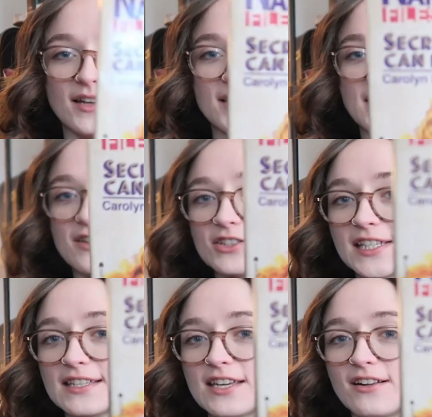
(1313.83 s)
Secrets
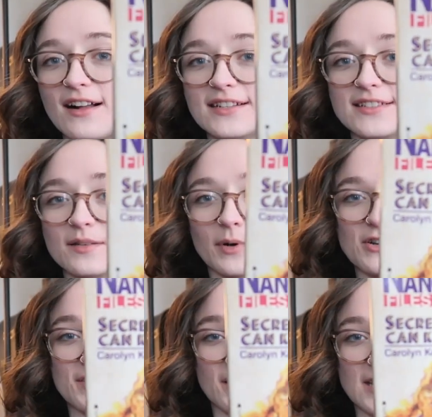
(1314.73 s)
Can Kill I did
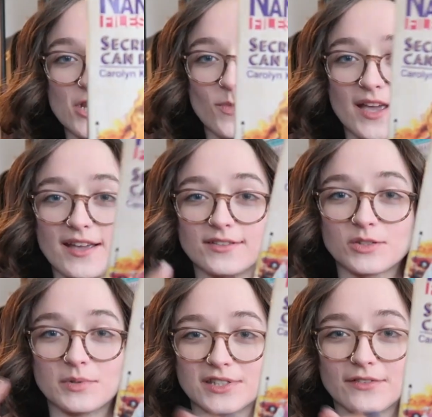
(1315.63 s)
purchase on eBay
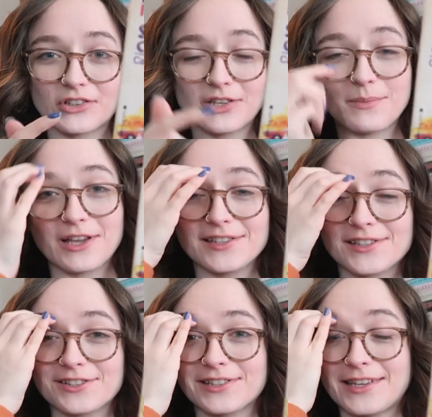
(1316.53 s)
specifically because
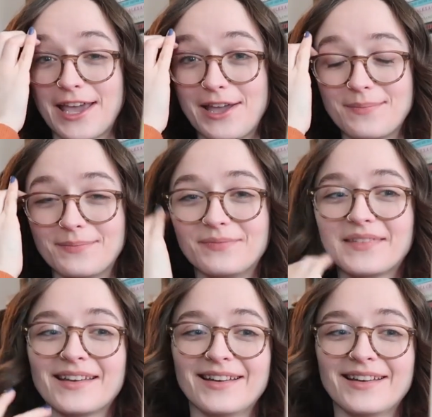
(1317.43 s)
there's a game